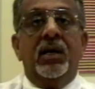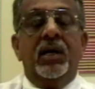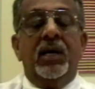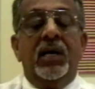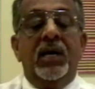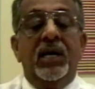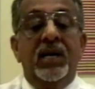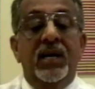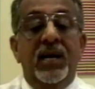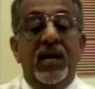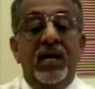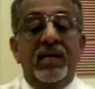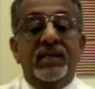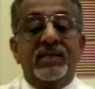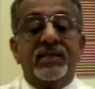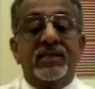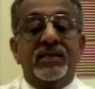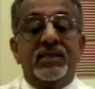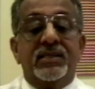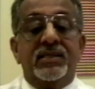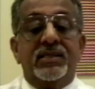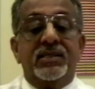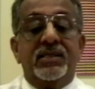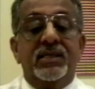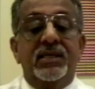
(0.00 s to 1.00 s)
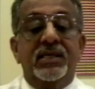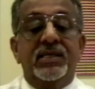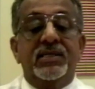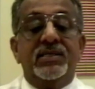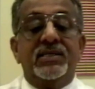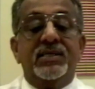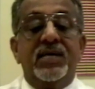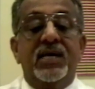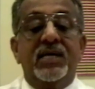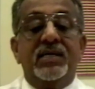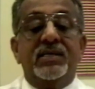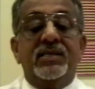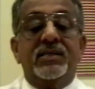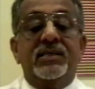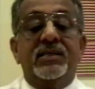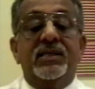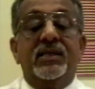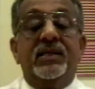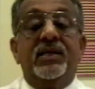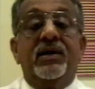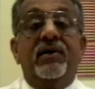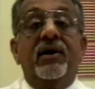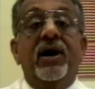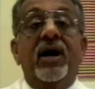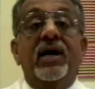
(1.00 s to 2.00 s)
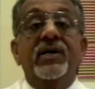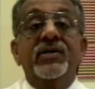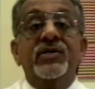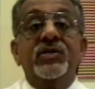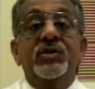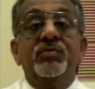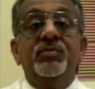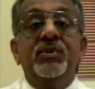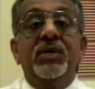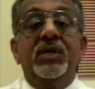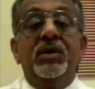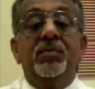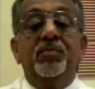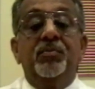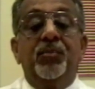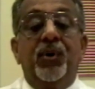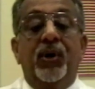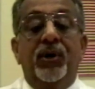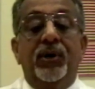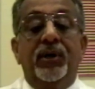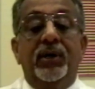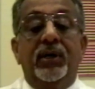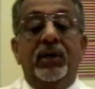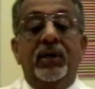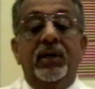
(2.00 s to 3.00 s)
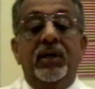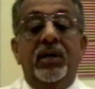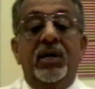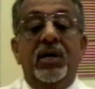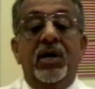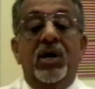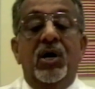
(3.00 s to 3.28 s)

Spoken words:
In essence, he states that there has to be a body